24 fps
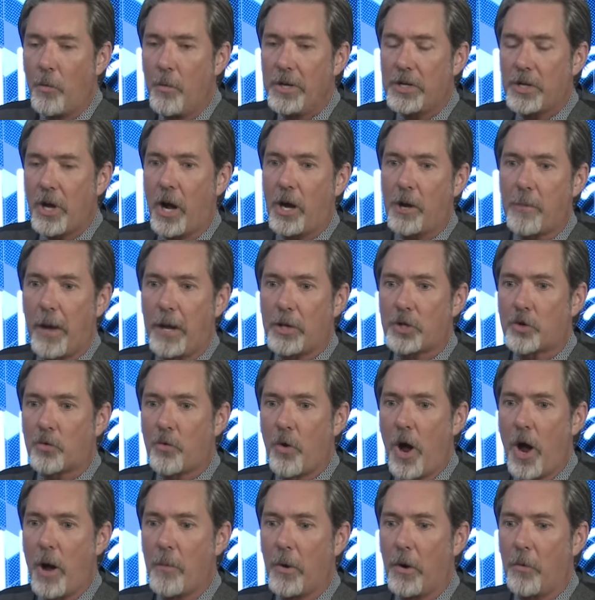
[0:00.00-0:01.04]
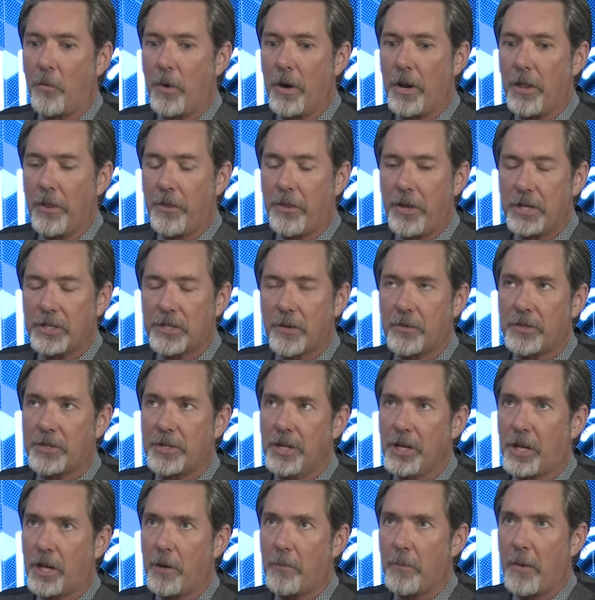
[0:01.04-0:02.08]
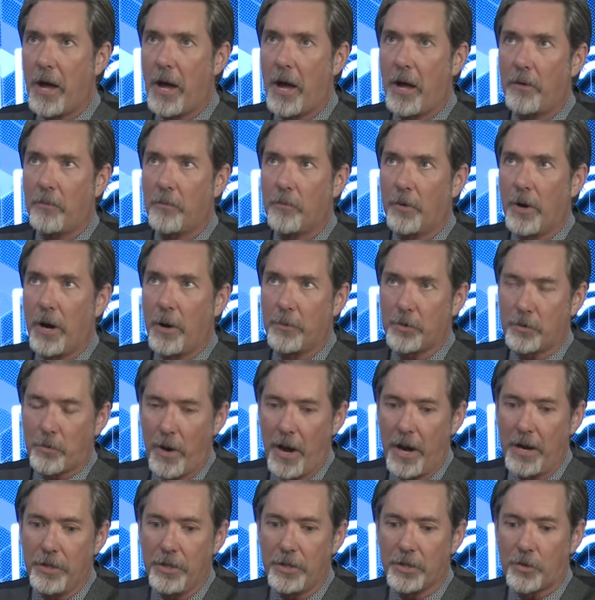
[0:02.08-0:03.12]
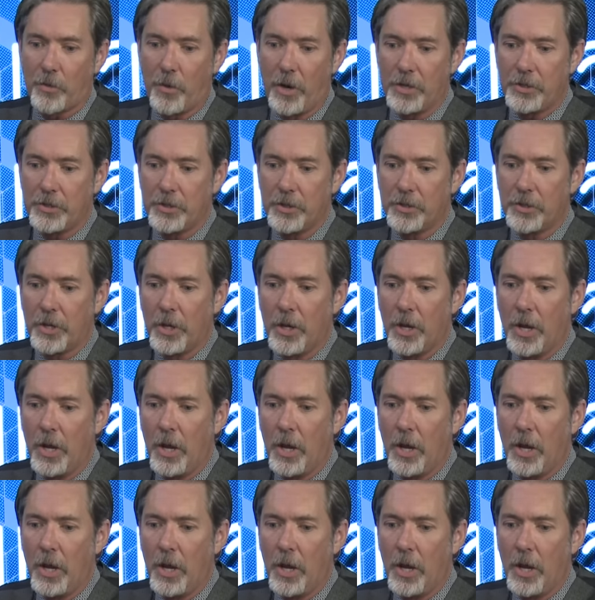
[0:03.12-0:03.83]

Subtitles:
we talk about trauma, one of the things I was thinking about when I was writing these questions,